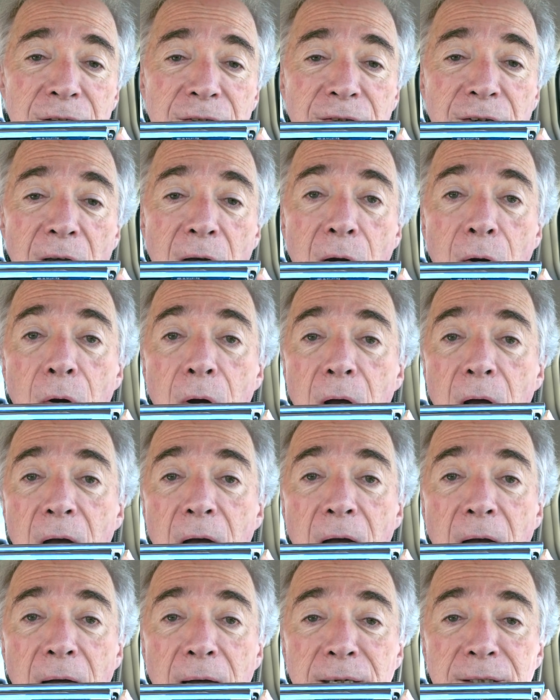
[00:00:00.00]
So,
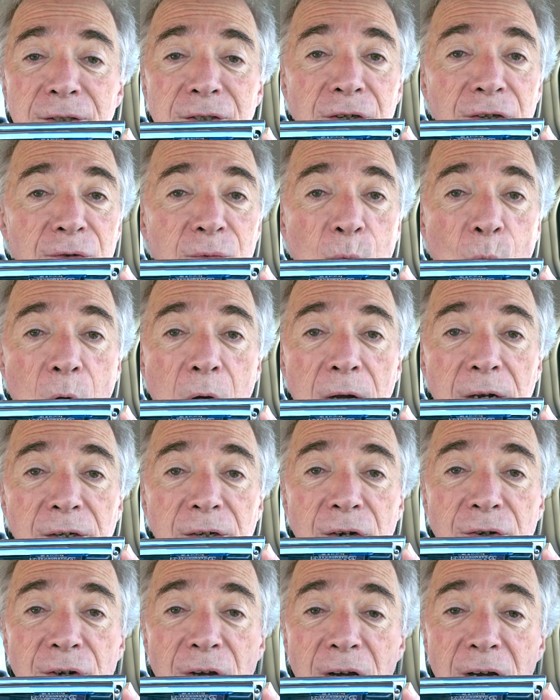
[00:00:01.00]
just
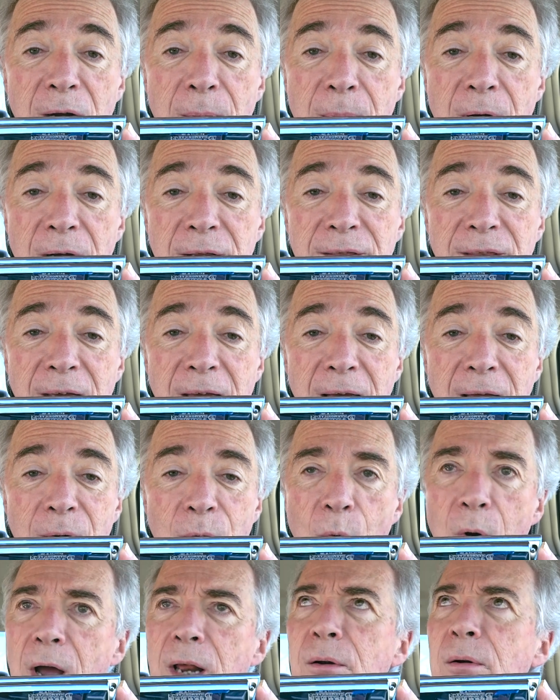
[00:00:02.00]
wanted to talk about
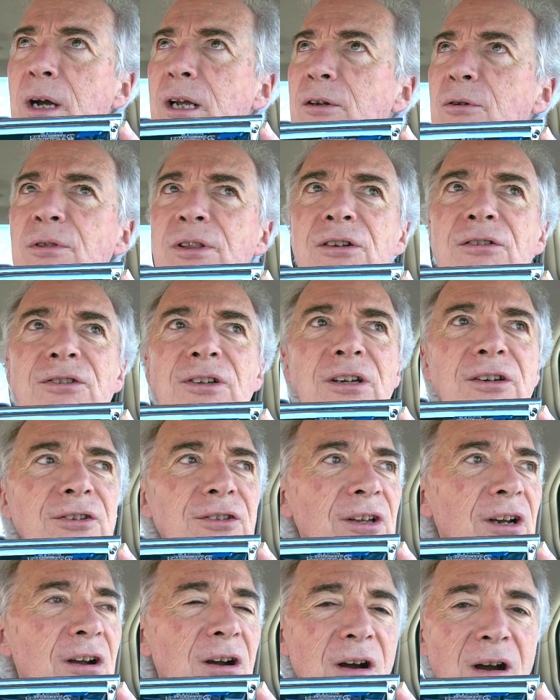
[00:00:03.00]
that. Why do I do these
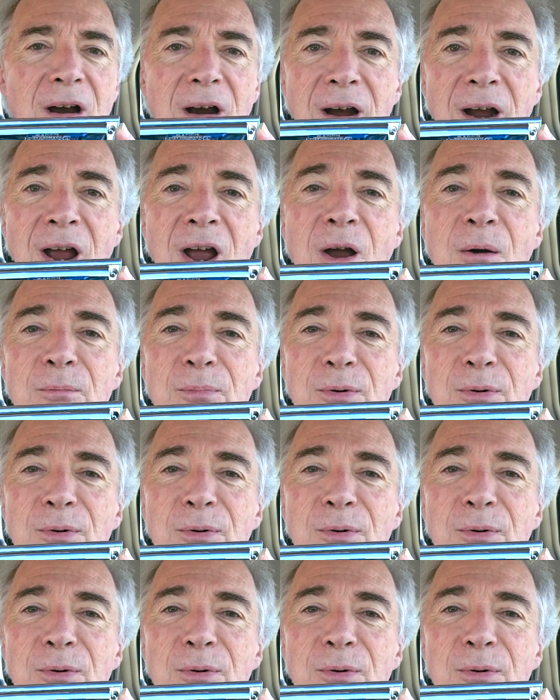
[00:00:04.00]
things in the car?